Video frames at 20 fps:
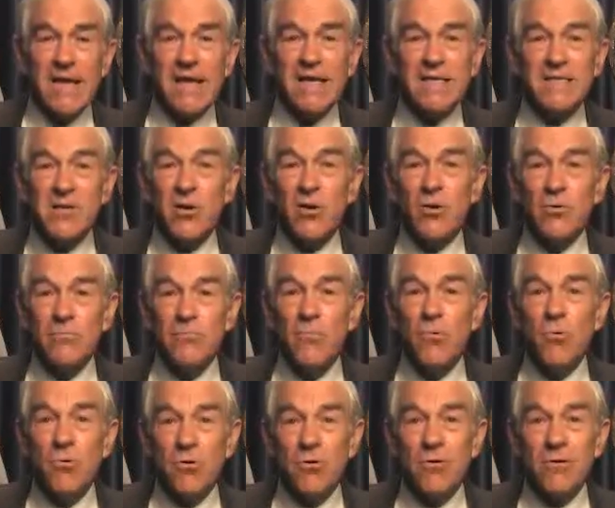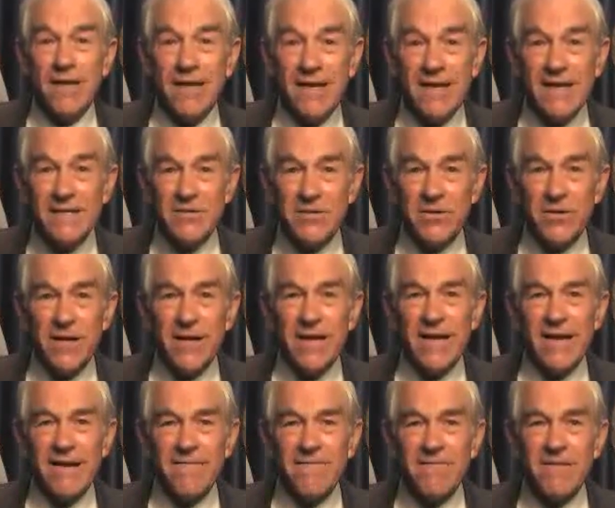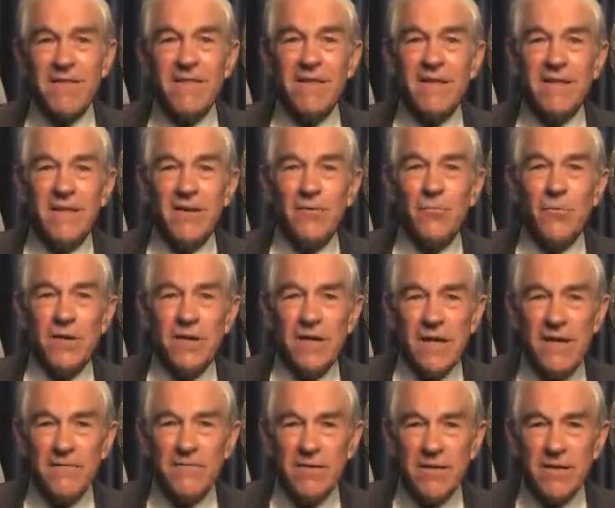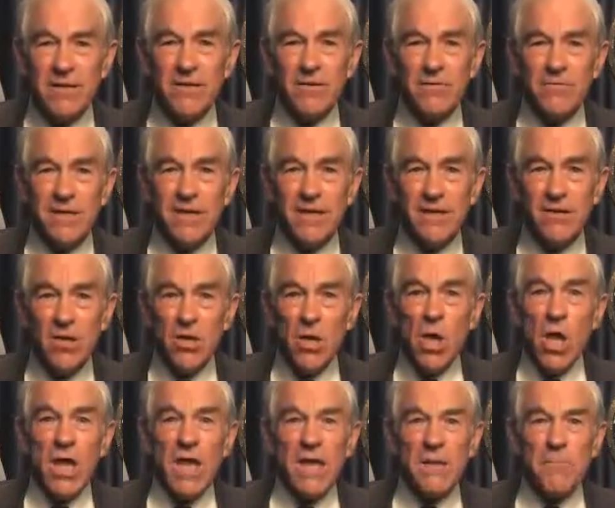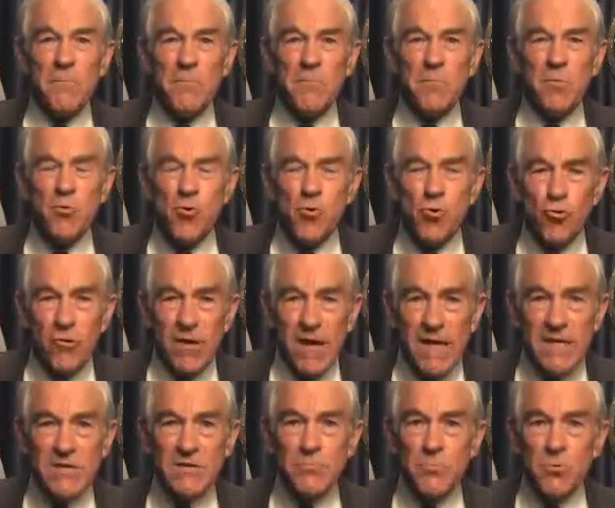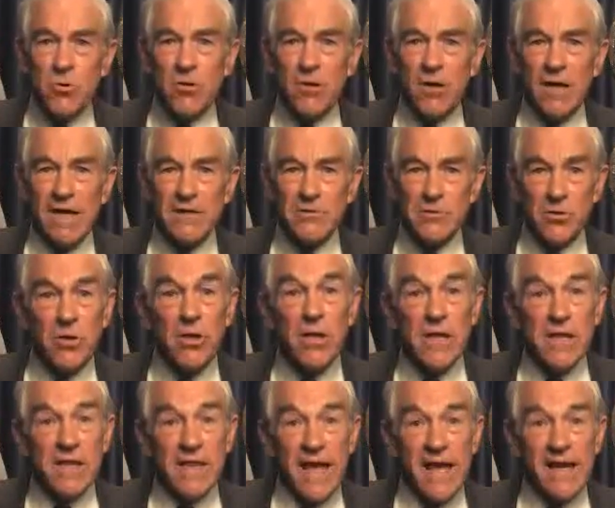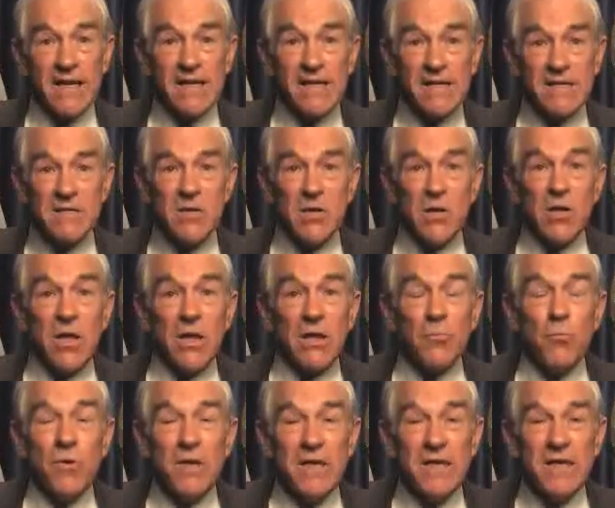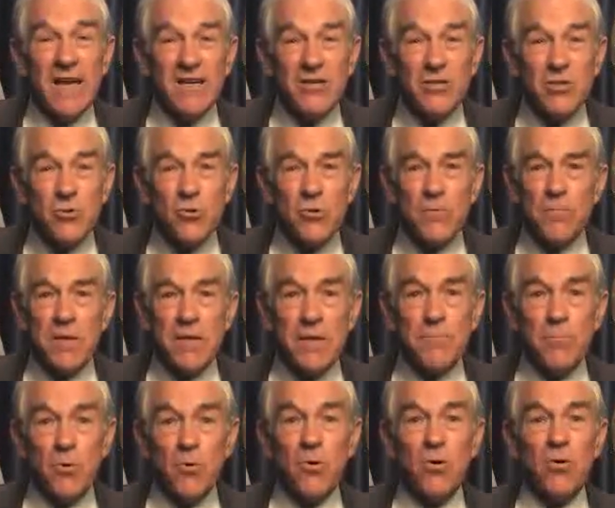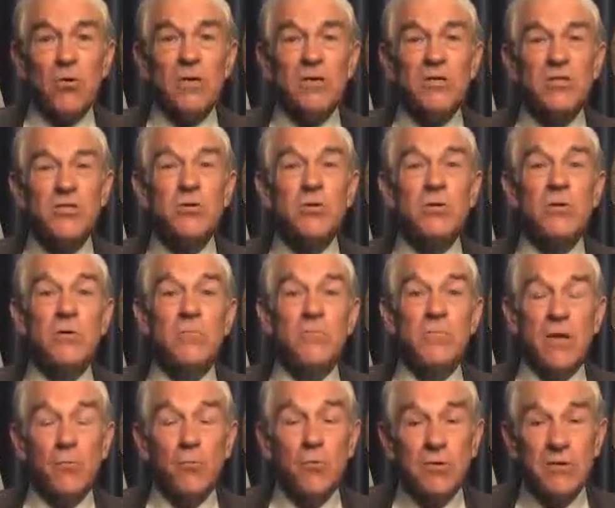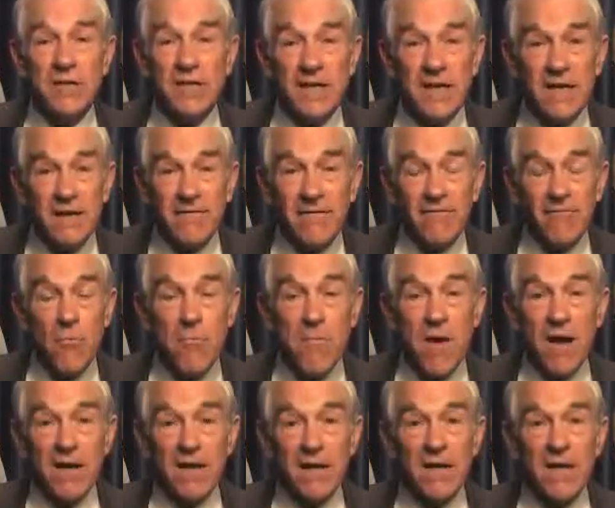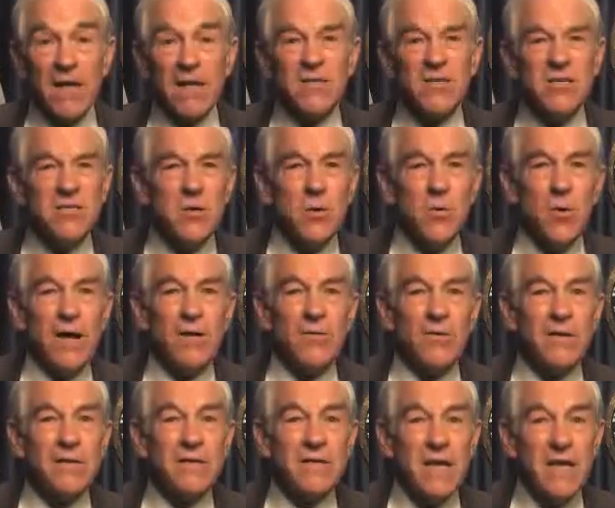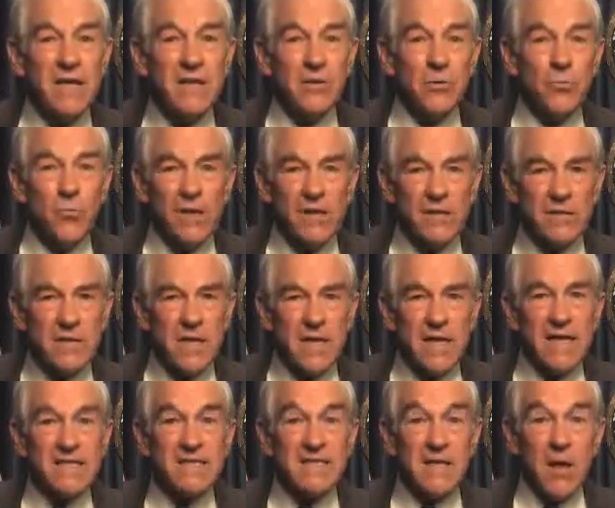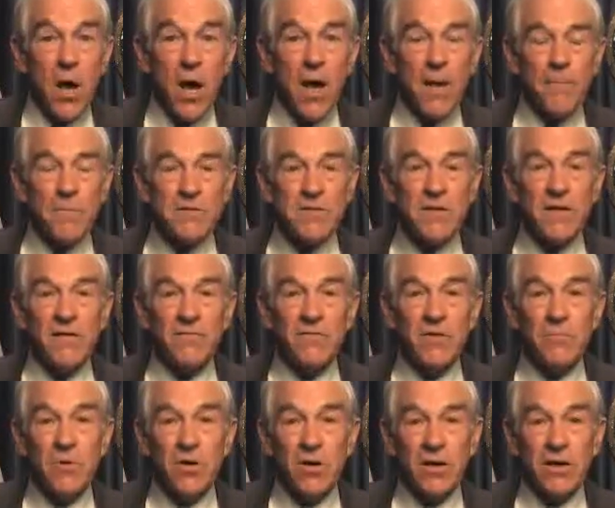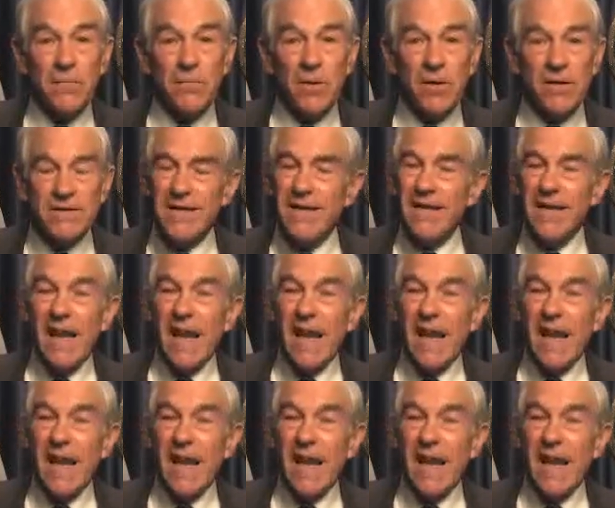It's called moral hazard. Everything that we have done over here creates moral hazard. That is, we assure people or assume that we'll take care of everybody. Just go out and take the risk. It's the opposite of the marketplace.